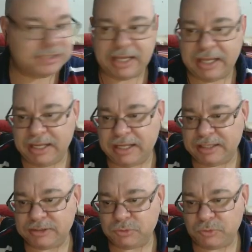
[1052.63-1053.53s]

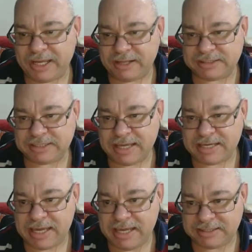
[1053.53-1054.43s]
And we're going to take
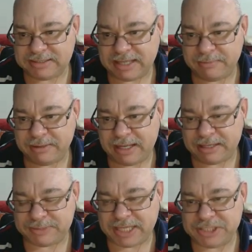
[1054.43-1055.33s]
heat
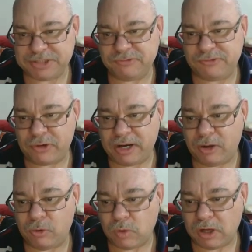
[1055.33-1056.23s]
adaptation for
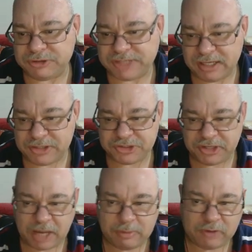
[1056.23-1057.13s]
our wild talent. So
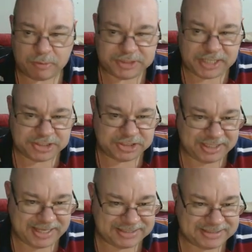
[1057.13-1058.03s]
now we've got protection
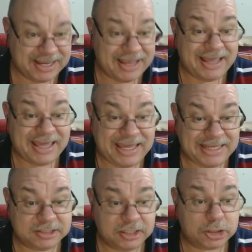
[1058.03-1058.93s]
against
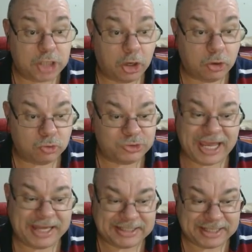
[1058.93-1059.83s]
heat, cold,
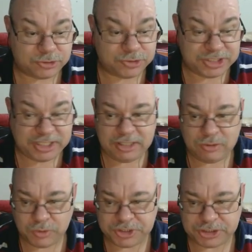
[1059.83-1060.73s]
and electricity,
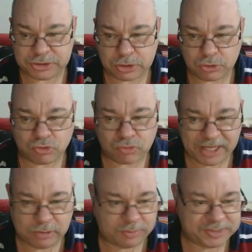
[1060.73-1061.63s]
which is
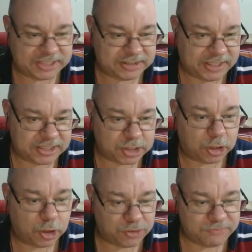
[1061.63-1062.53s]
great. We're protected against a
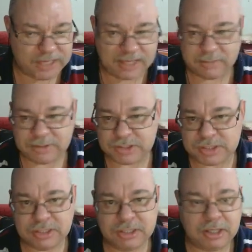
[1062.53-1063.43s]
lot of the
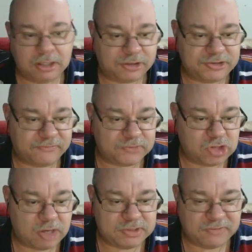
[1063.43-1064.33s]
elements, a lot of the different
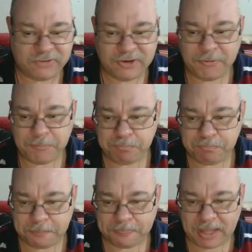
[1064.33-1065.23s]
types of
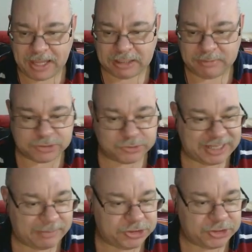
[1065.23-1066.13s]
elemental
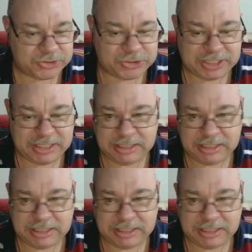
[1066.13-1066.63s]
damage you can see